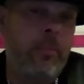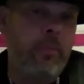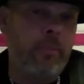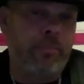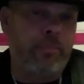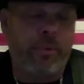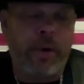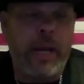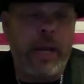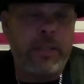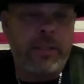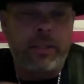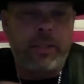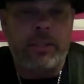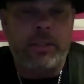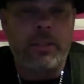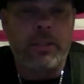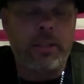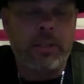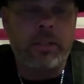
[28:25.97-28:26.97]

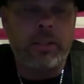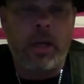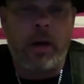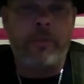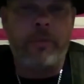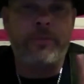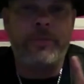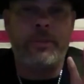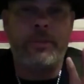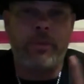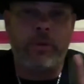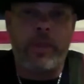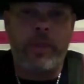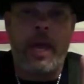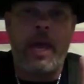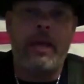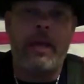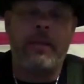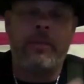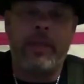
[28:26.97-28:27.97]
branches and stuff so
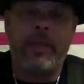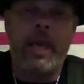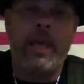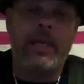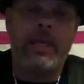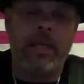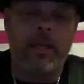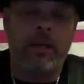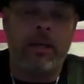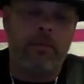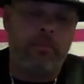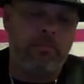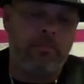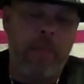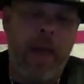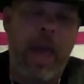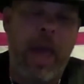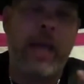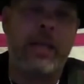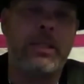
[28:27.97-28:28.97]
that they can
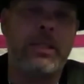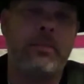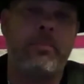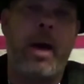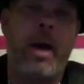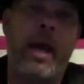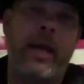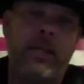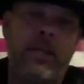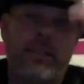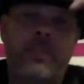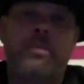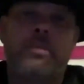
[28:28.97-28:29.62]
maximize